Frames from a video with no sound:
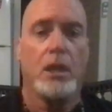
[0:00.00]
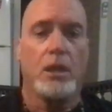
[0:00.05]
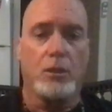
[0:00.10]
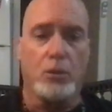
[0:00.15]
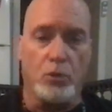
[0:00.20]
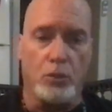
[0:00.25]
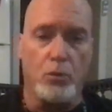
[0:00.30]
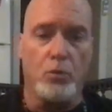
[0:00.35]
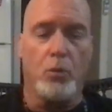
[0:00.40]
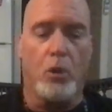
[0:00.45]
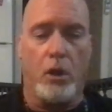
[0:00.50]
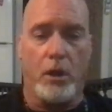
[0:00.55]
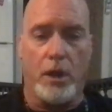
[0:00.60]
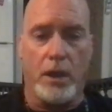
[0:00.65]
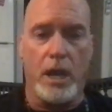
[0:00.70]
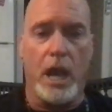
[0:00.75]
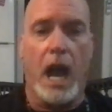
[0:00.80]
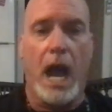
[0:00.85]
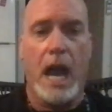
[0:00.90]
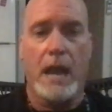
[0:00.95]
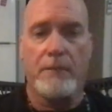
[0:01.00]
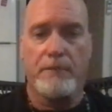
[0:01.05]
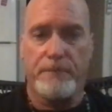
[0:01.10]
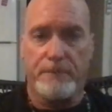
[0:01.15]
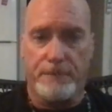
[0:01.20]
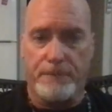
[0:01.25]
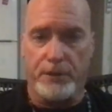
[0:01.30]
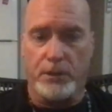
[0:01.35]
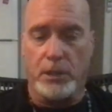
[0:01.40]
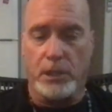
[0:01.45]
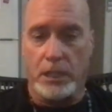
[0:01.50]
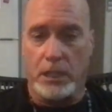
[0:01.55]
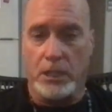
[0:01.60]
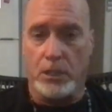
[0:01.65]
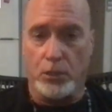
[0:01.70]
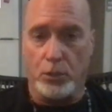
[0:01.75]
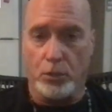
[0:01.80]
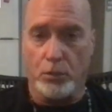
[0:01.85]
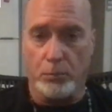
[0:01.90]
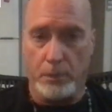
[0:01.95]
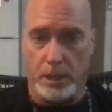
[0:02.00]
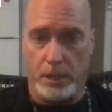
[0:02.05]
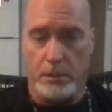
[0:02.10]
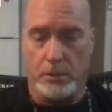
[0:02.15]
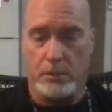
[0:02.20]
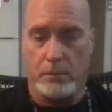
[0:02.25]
you are not fully human.